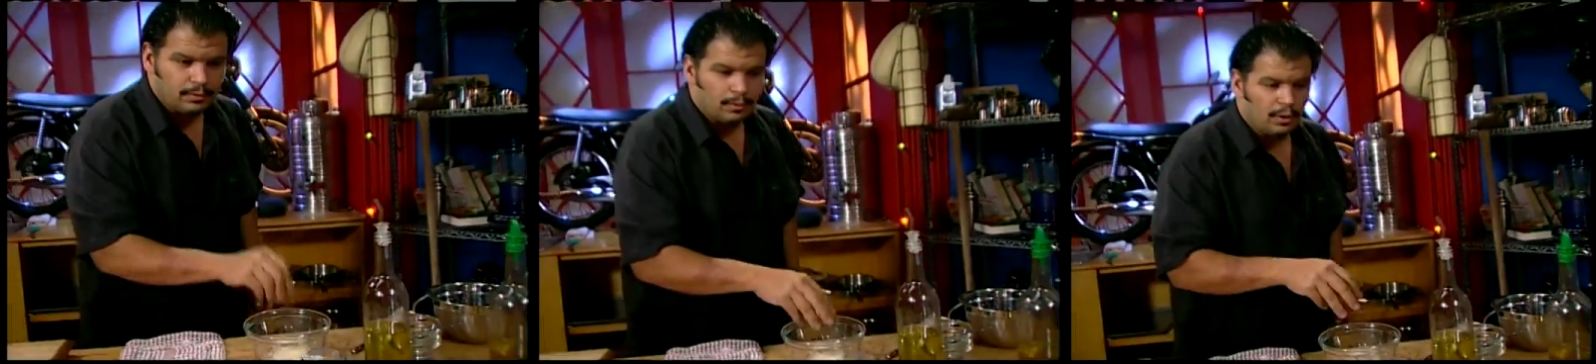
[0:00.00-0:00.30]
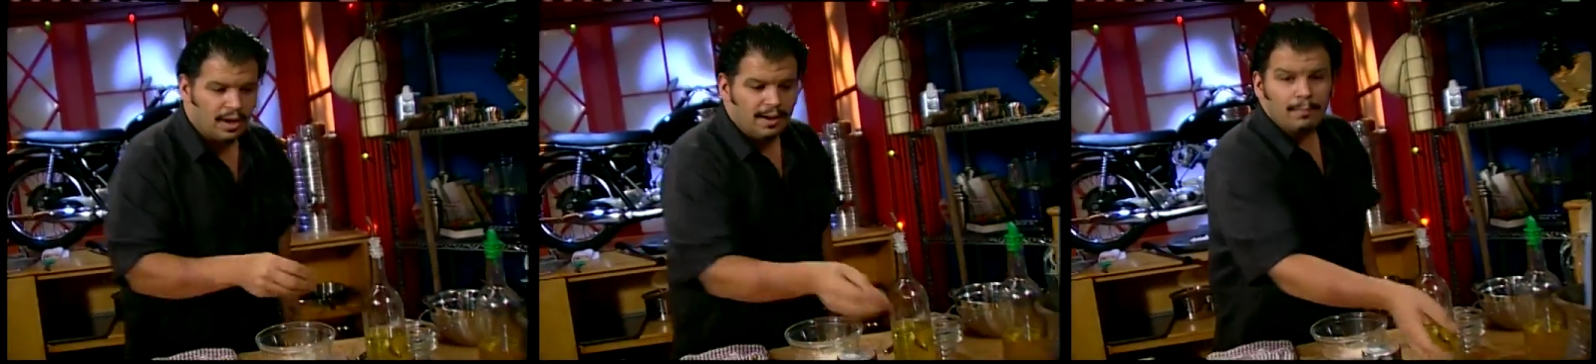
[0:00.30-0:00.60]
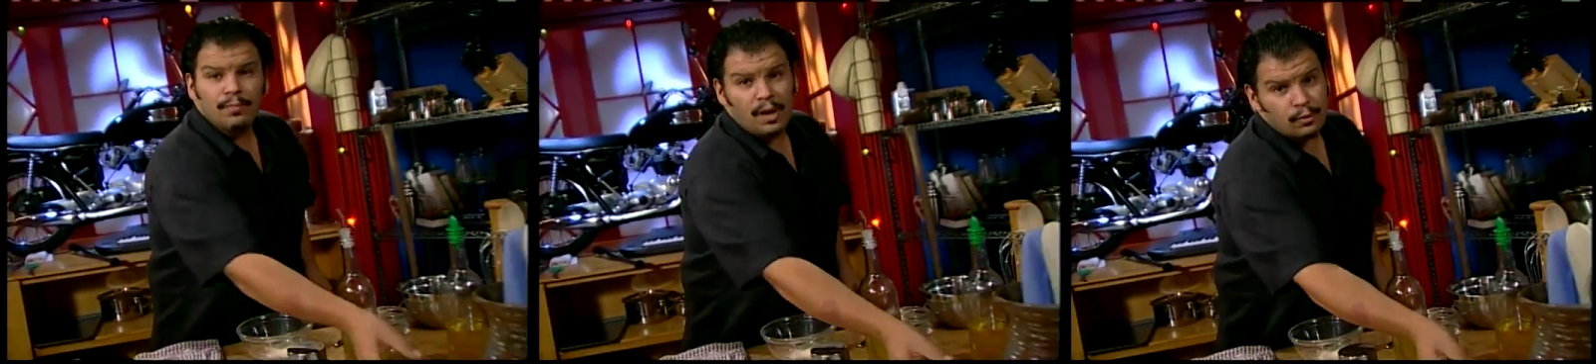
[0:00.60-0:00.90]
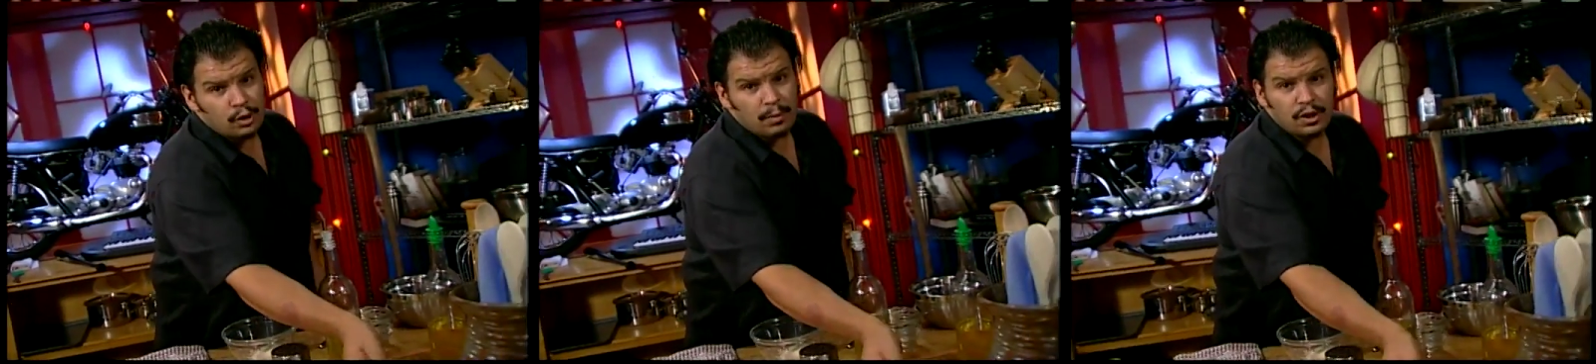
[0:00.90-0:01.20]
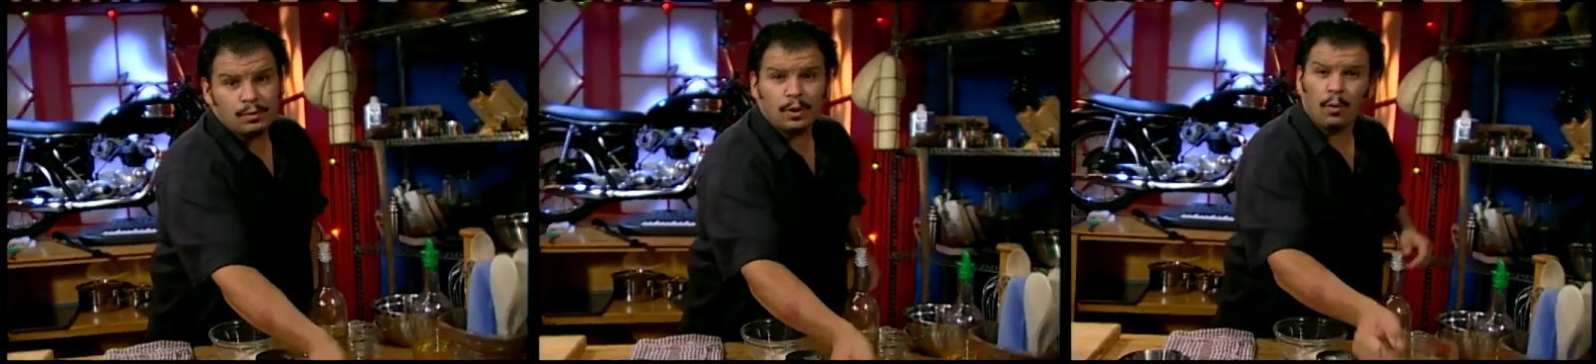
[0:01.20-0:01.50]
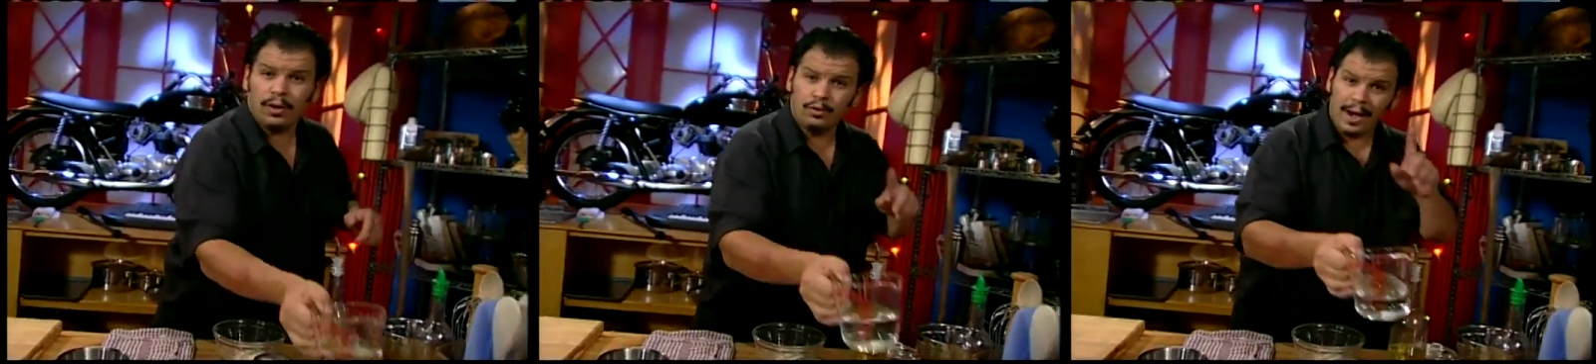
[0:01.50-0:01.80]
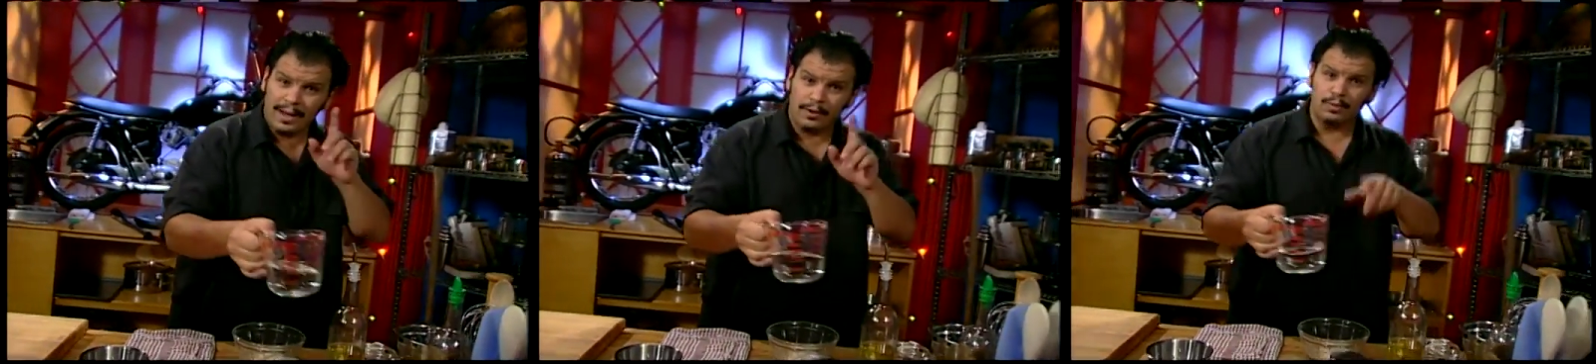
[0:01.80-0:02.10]
Okay, not too much because we don't want to dry
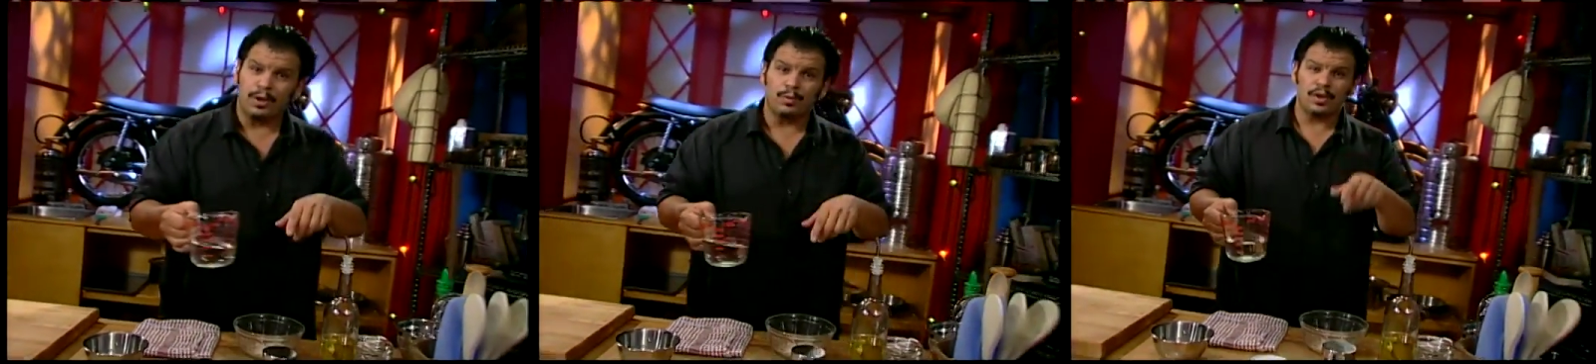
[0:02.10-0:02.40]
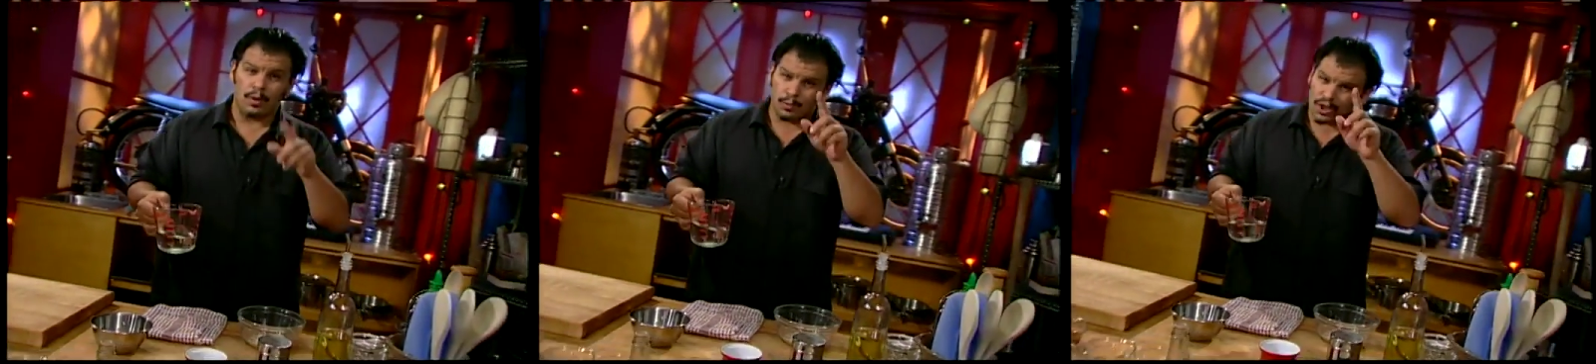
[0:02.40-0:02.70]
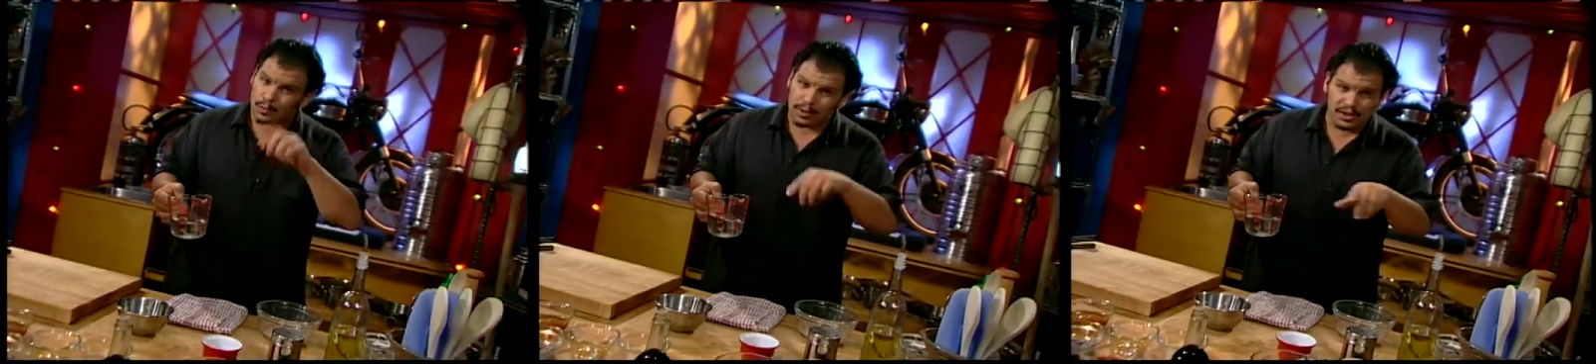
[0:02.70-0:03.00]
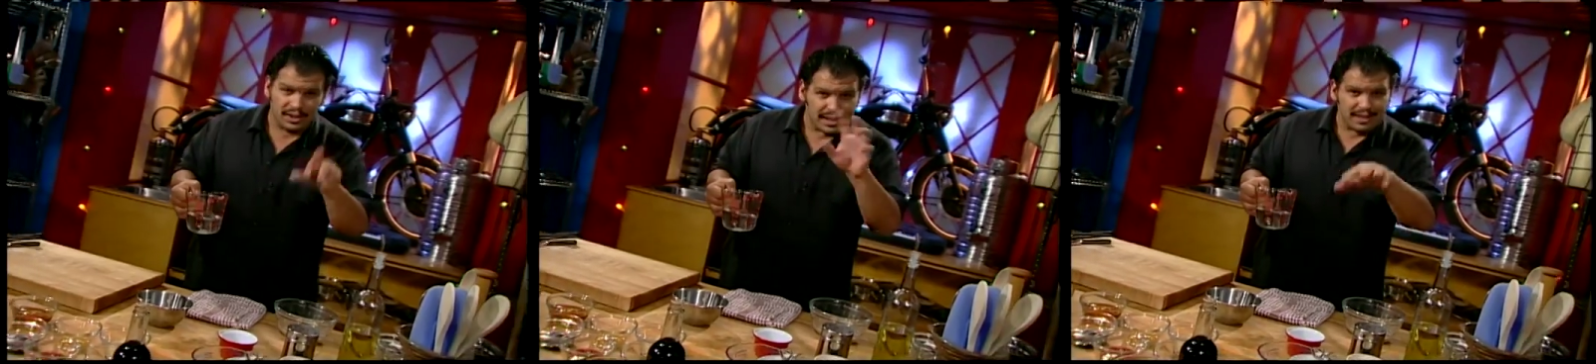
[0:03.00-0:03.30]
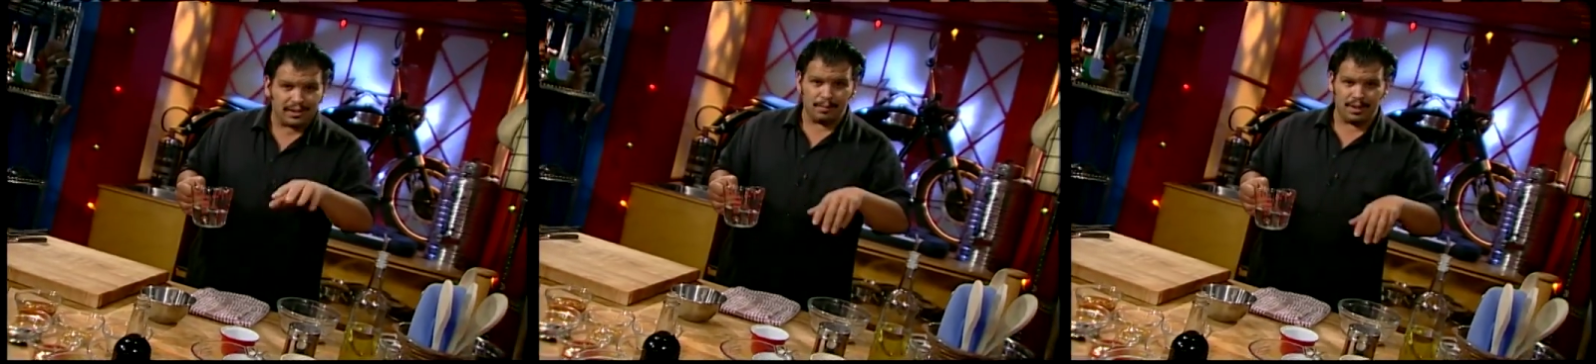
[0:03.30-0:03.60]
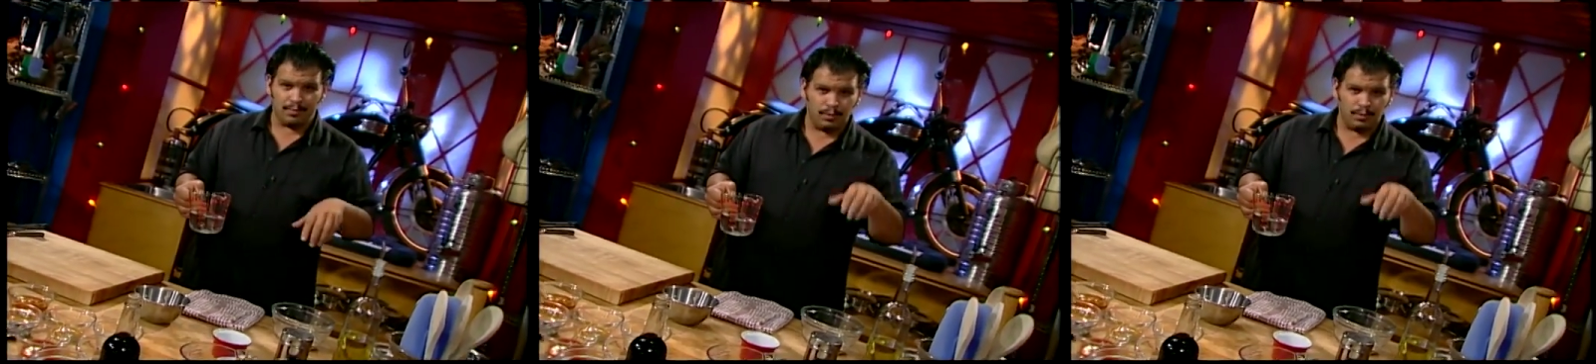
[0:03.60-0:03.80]
it out too much. We just, just want to season the meat.